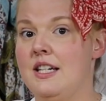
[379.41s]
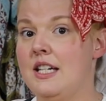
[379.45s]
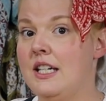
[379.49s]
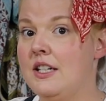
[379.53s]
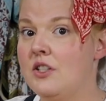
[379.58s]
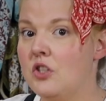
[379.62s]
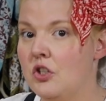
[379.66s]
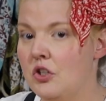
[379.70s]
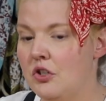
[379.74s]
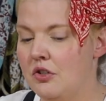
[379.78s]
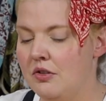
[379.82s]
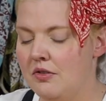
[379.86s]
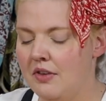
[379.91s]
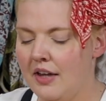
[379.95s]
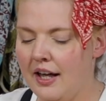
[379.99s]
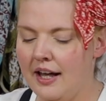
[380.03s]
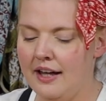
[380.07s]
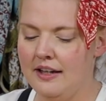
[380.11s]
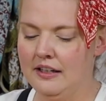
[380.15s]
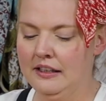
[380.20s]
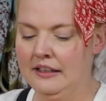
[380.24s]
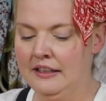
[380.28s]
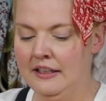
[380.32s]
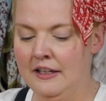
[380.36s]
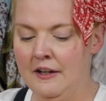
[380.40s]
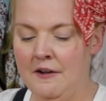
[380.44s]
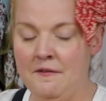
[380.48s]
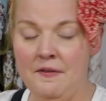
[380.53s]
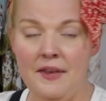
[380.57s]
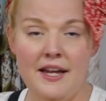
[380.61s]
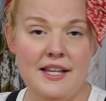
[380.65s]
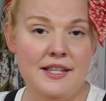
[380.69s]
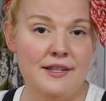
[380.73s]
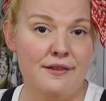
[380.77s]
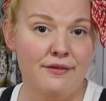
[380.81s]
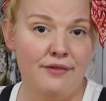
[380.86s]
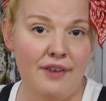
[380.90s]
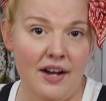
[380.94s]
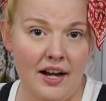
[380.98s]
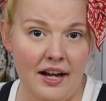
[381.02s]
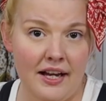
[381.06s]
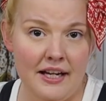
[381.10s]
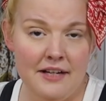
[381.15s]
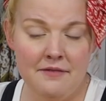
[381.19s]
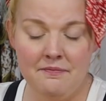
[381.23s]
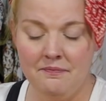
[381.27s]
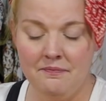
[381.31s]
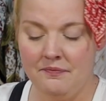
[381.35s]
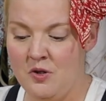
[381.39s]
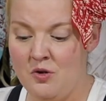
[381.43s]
need to do that, that's fine.